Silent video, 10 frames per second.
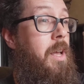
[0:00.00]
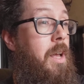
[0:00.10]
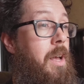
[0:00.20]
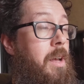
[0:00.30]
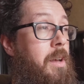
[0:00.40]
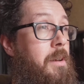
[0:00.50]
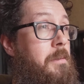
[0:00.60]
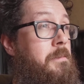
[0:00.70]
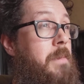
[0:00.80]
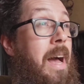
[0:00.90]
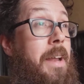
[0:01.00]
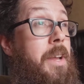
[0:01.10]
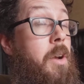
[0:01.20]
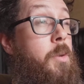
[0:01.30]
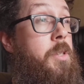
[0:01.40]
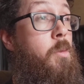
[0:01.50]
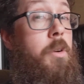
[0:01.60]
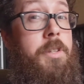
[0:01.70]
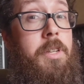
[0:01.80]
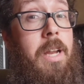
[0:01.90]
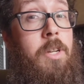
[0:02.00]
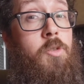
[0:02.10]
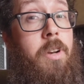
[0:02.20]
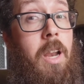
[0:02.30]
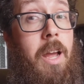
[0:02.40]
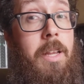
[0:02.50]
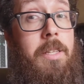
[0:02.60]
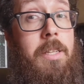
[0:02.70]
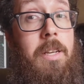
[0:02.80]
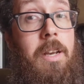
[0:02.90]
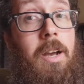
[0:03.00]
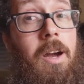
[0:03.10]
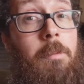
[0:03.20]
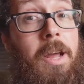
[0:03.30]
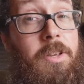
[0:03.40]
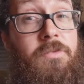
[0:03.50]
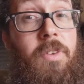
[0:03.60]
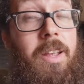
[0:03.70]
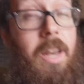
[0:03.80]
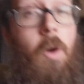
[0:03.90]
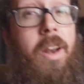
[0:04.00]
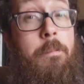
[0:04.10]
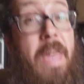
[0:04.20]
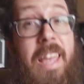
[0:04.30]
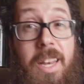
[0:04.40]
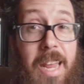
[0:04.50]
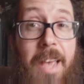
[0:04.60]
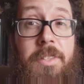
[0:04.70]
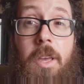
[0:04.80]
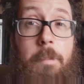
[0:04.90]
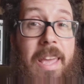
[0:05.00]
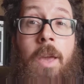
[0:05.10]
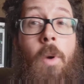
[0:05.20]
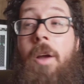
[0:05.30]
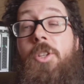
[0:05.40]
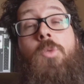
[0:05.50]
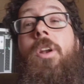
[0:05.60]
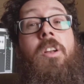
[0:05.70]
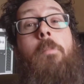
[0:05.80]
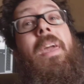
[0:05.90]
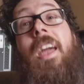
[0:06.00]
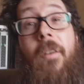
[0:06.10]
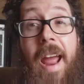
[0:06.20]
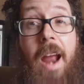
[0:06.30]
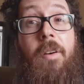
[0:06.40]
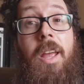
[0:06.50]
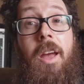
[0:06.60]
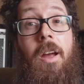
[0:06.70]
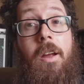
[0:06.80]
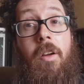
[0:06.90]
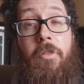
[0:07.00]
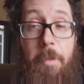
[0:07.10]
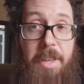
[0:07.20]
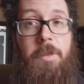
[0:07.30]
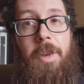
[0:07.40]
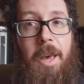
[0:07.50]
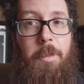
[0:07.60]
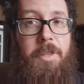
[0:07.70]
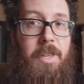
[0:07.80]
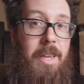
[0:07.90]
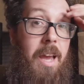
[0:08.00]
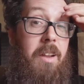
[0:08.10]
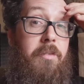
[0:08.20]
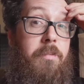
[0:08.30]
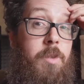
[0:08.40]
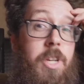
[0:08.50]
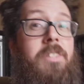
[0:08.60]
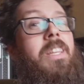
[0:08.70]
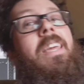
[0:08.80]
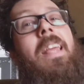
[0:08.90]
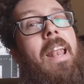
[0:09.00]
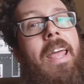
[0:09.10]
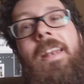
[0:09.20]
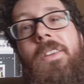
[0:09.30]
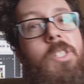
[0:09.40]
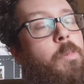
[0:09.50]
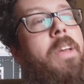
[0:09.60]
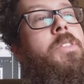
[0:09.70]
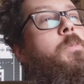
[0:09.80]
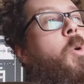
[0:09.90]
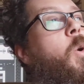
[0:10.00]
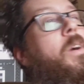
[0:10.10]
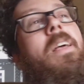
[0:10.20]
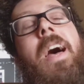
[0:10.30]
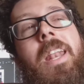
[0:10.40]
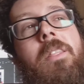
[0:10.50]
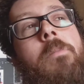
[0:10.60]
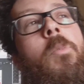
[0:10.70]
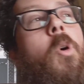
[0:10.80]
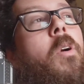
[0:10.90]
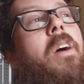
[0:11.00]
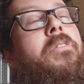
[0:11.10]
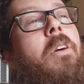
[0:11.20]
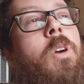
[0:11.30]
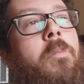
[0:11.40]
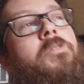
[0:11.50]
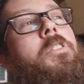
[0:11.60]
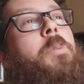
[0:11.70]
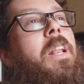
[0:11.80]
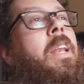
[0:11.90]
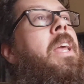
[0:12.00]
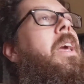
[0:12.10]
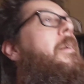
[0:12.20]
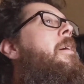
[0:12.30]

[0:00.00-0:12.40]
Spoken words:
and I also wanted natural light. And it's, and a bigger desk, I just wanted a bigger area for me to be able to kind of gesticulate and express more. And the more I felt comfortable in here,